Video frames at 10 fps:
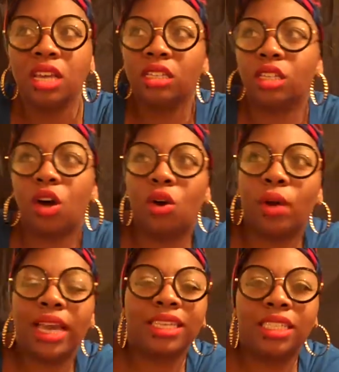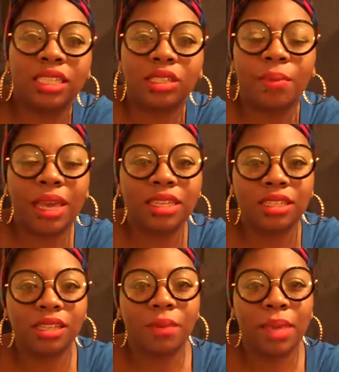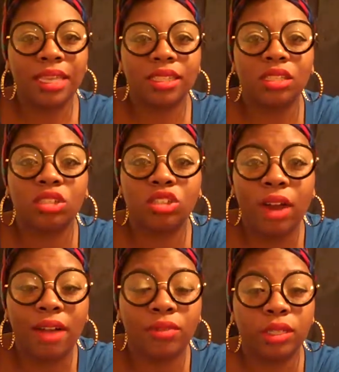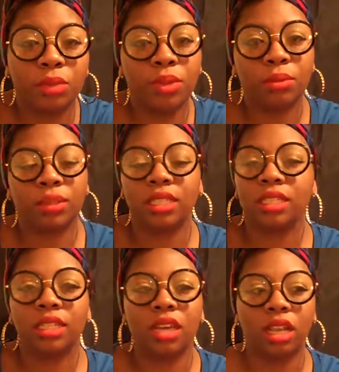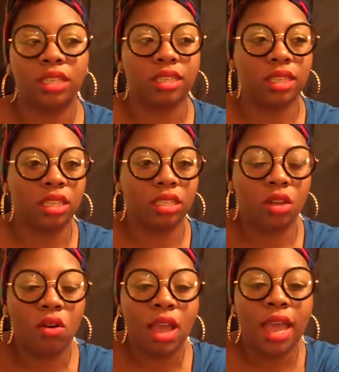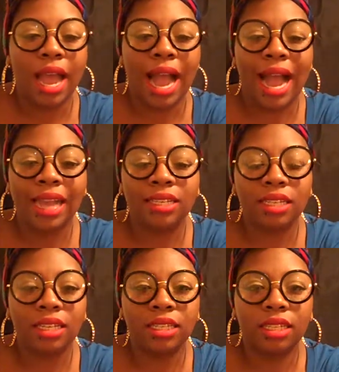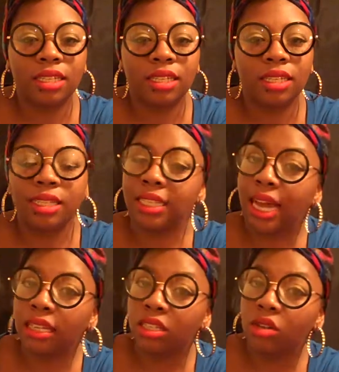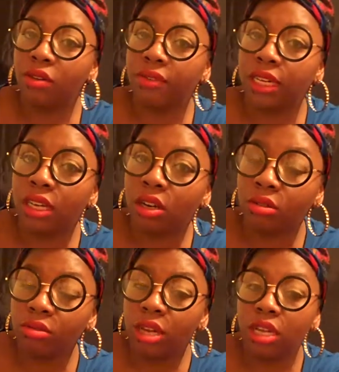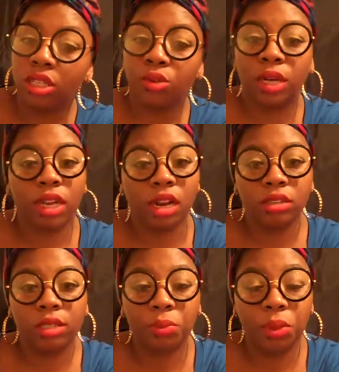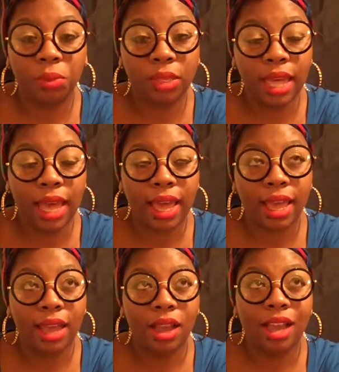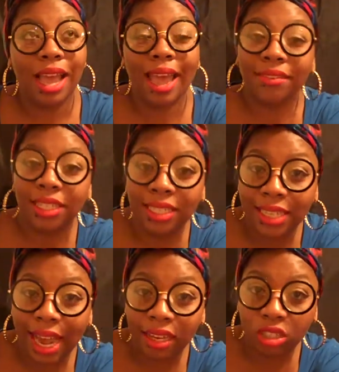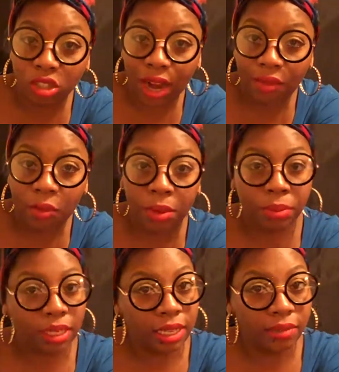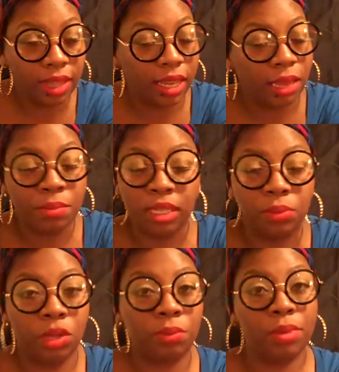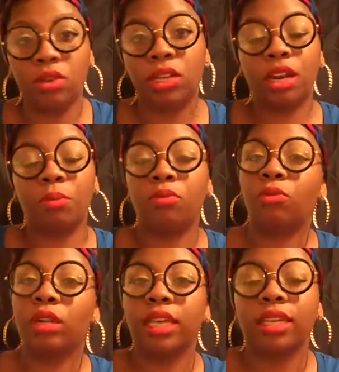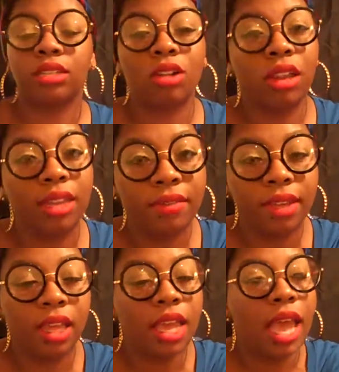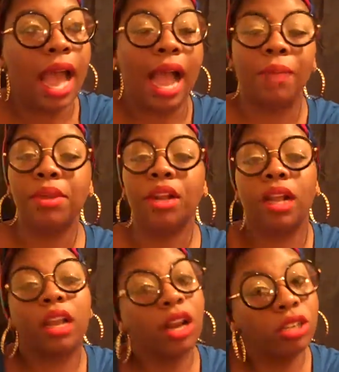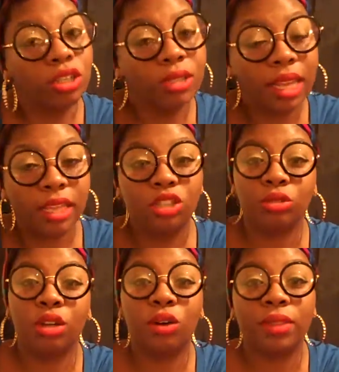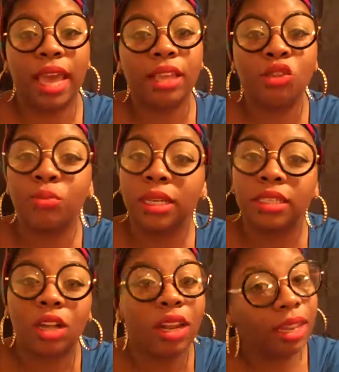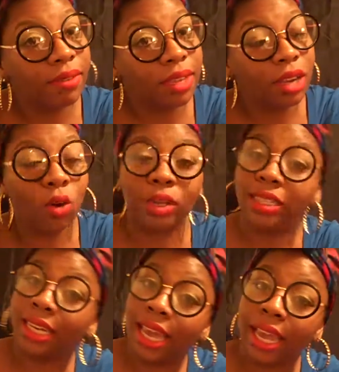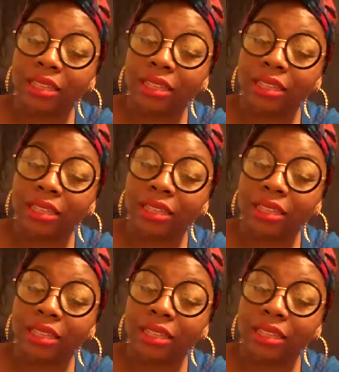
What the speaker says: So it's just amazing to travel and to be able to see all these things. So I just decided to do a video to encourage some people that have the desire to travel but believe that they must be a millionaire before they can start living. I'm here to encourage you, to let you know that you must start living on today.